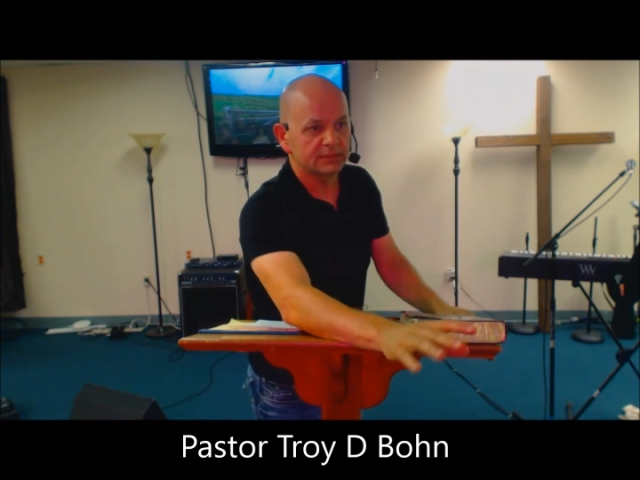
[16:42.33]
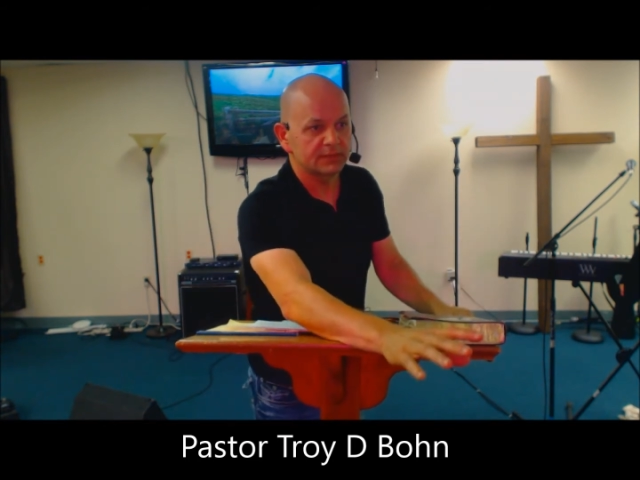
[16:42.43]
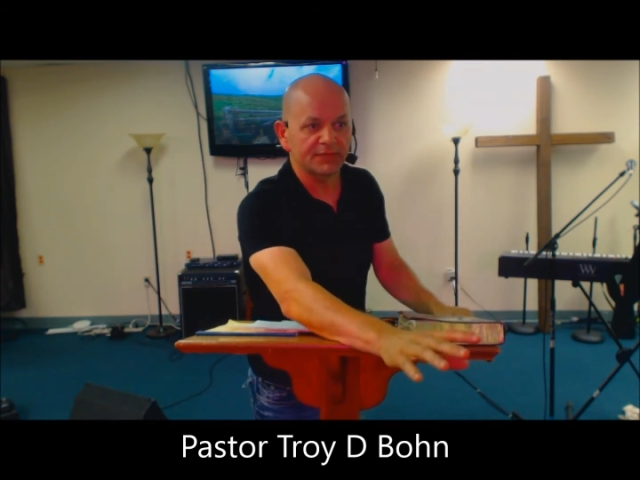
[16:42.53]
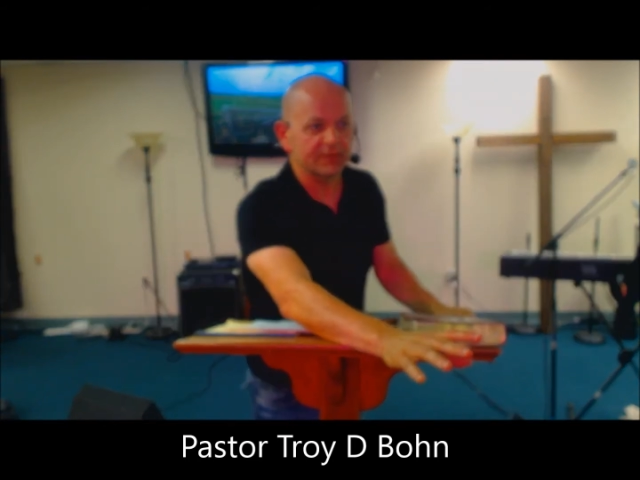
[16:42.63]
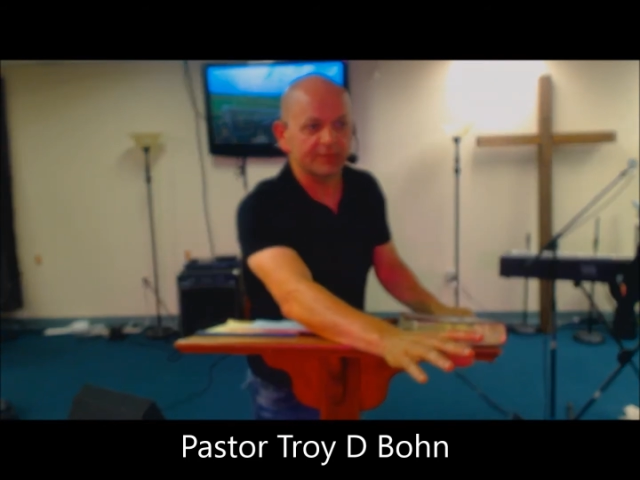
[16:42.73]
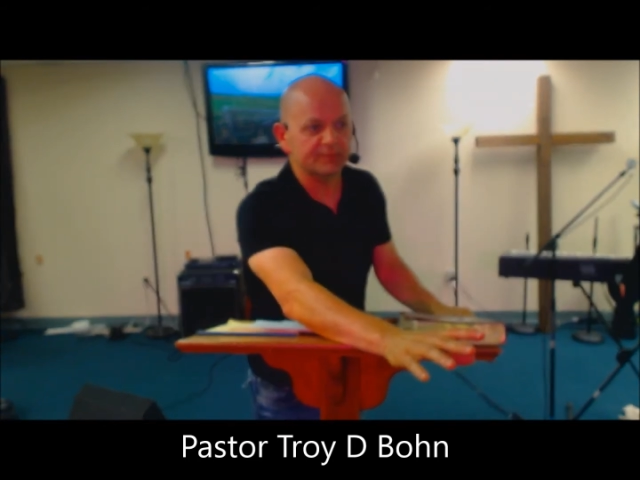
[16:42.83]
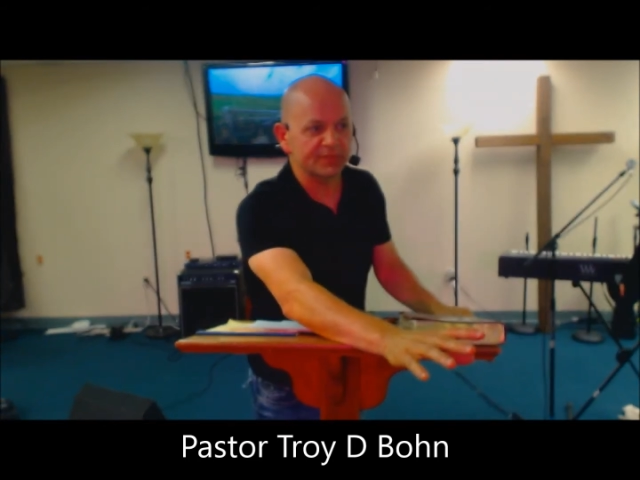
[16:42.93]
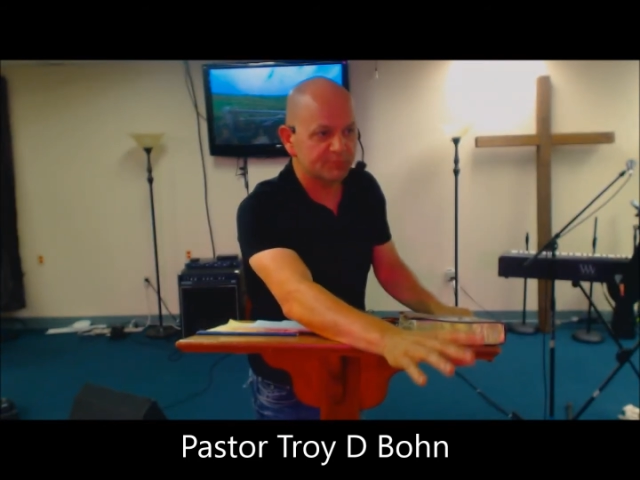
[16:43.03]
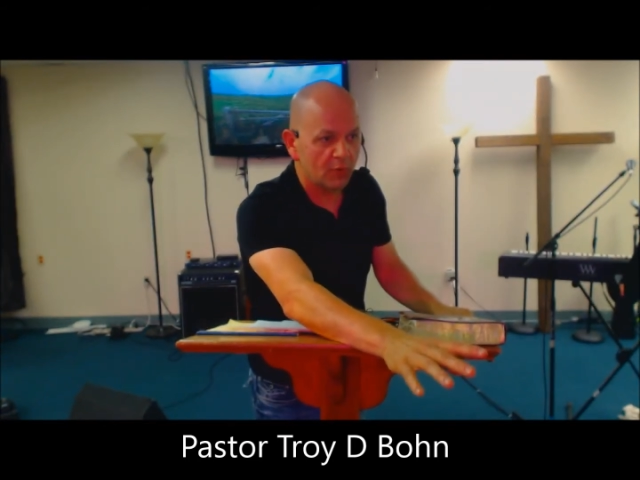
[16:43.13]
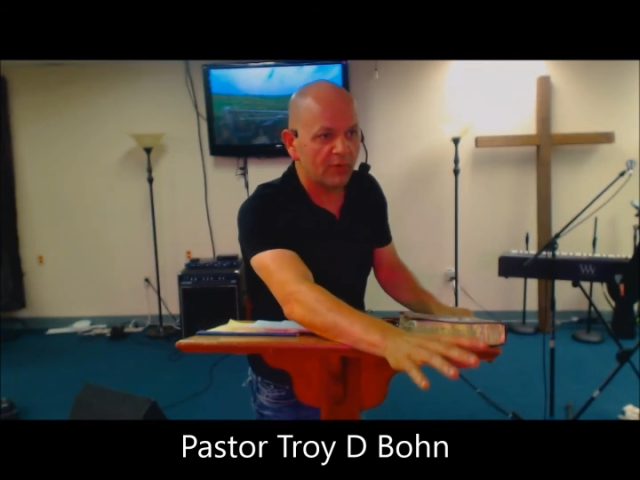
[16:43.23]
nothing up to
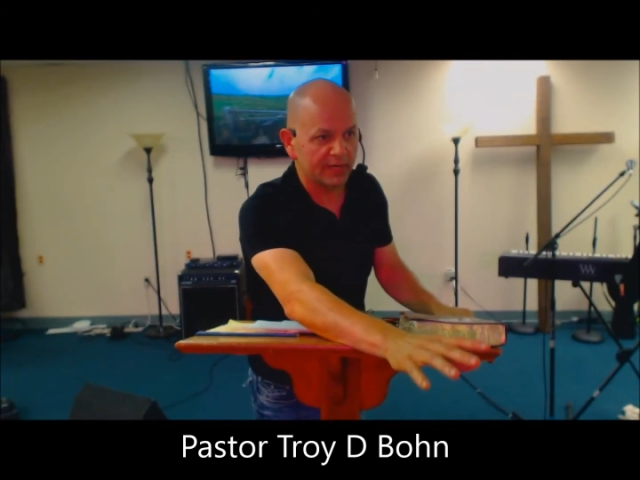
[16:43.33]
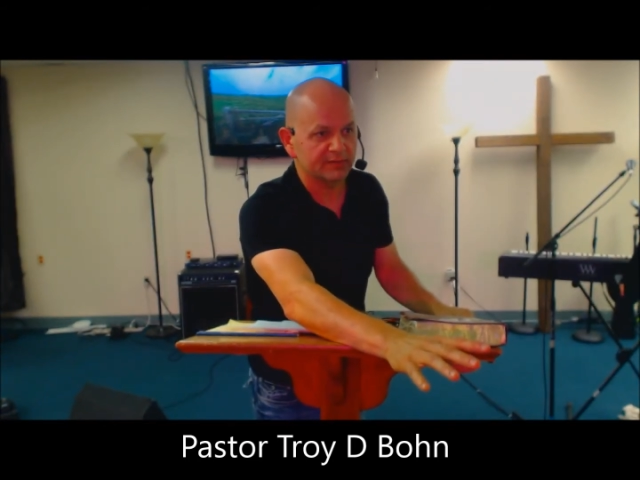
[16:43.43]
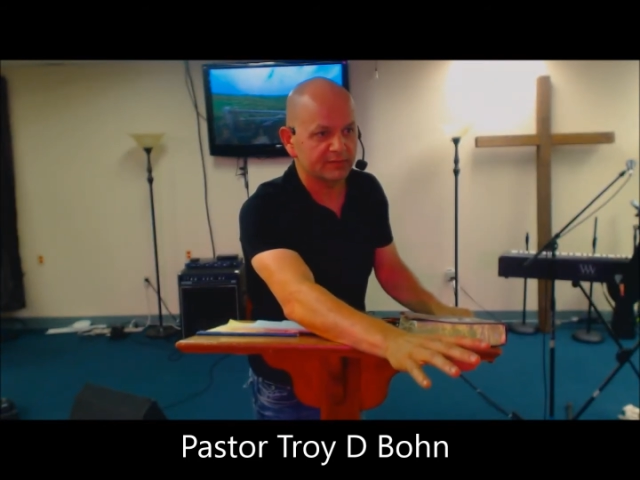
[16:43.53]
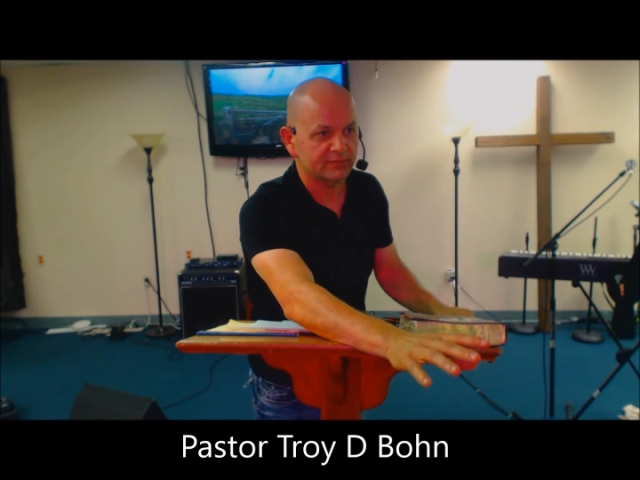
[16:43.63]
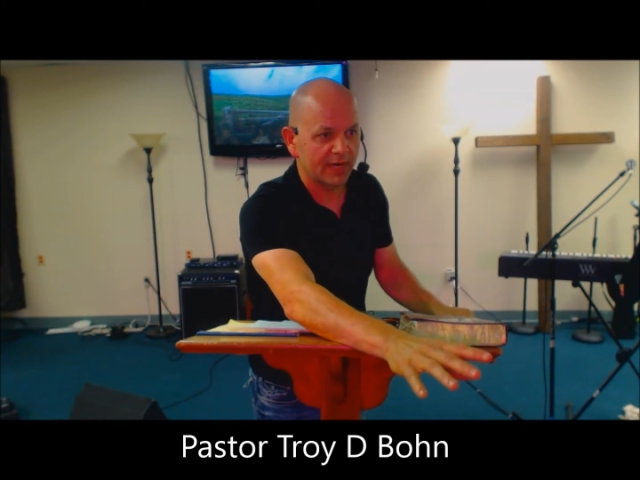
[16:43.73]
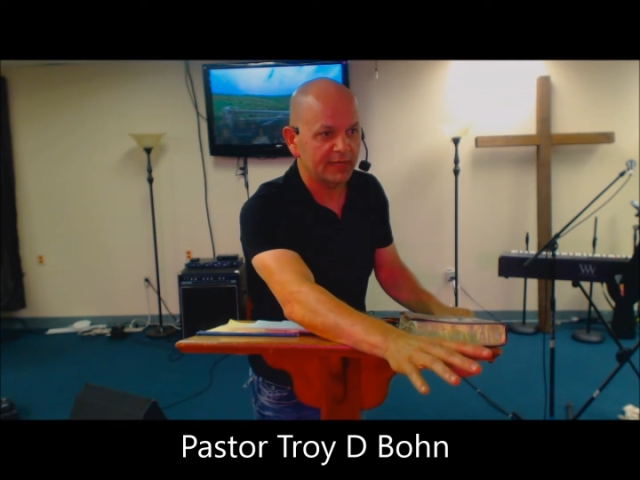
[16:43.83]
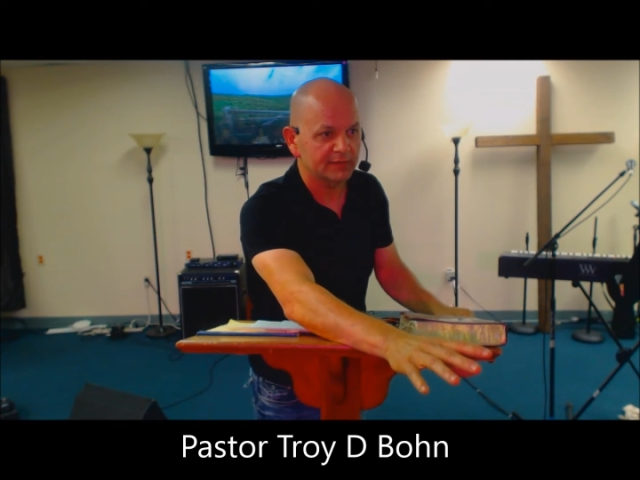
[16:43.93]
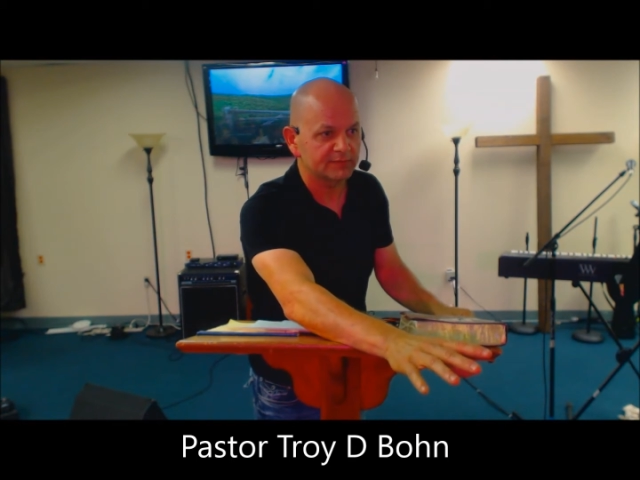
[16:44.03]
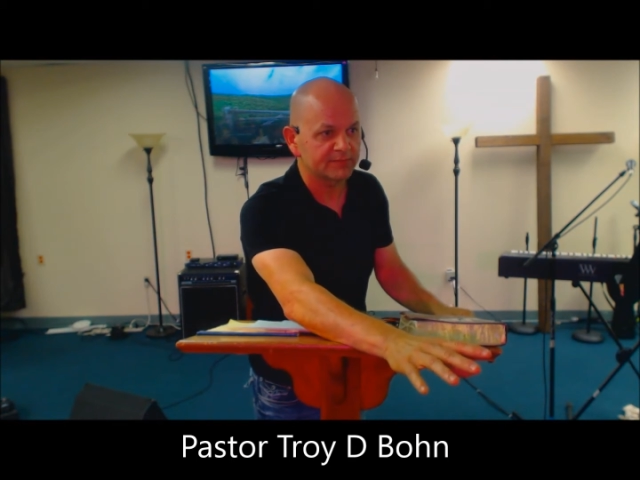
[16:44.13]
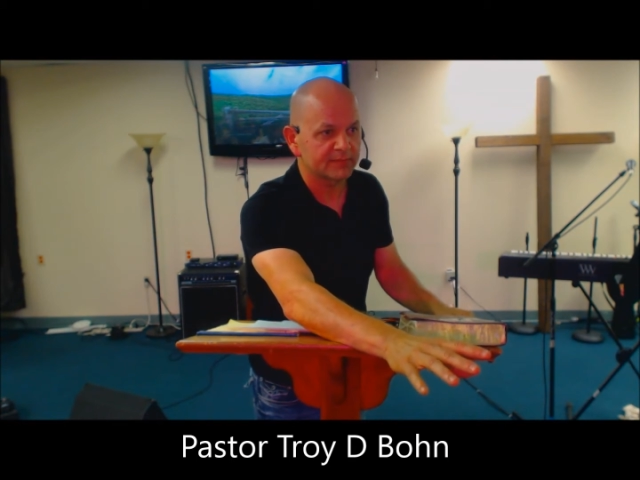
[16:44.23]
this point,
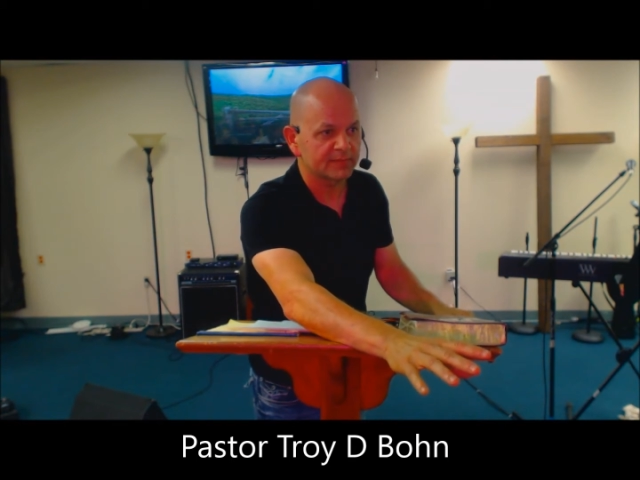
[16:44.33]
right?